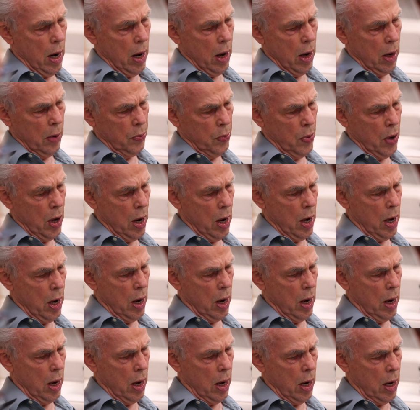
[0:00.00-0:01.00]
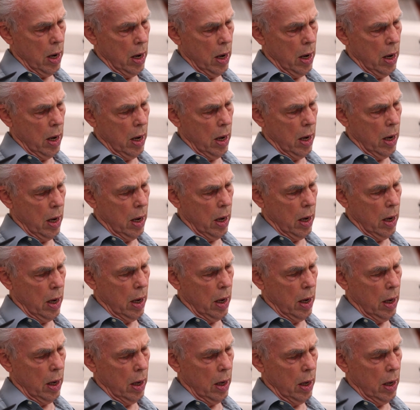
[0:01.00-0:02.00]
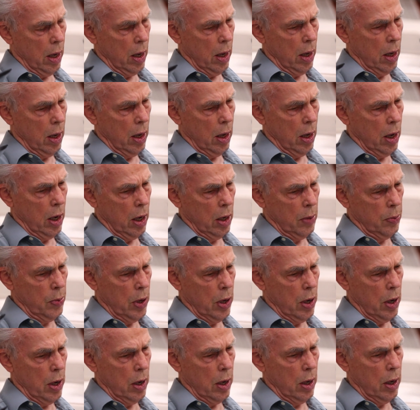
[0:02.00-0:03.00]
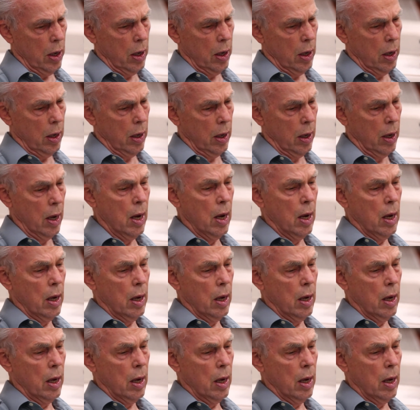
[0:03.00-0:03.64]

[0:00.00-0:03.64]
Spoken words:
being of service to the church and being